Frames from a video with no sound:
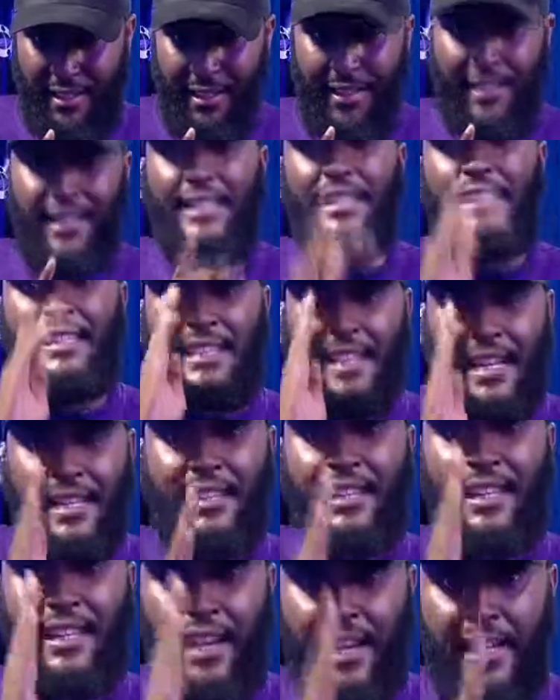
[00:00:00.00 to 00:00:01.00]
Can this is
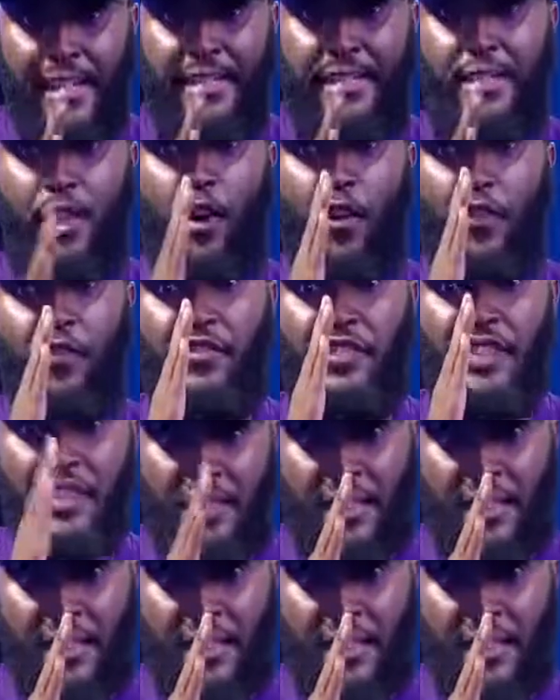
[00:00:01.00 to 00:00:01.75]
just a case of